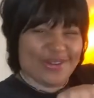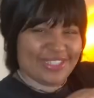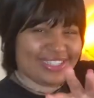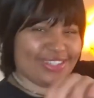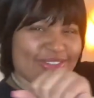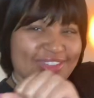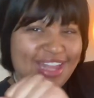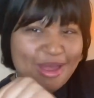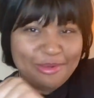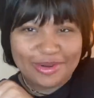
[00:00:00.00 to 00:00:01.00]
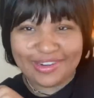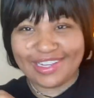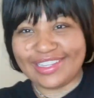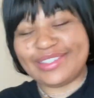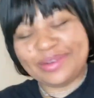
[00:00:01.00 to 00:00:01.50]
She's a little
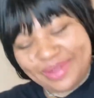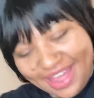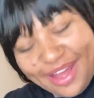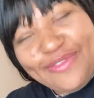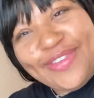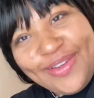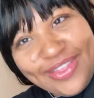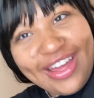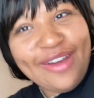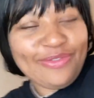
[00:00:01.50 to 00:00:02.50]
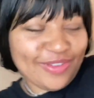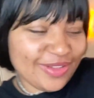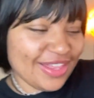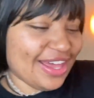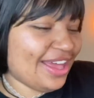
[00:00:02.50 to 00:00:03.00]
glamorous. Okay, I feel that. I feel
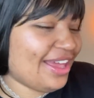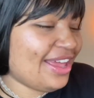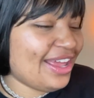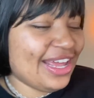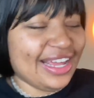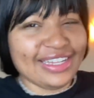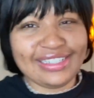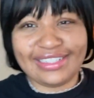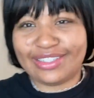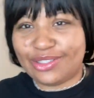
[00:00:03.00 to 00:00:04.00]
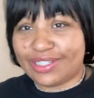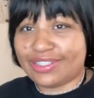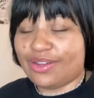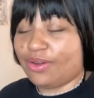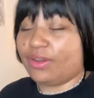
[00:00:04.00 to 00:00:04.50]
that. And she's in dress
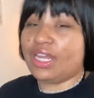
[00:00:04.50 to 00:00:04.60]
code.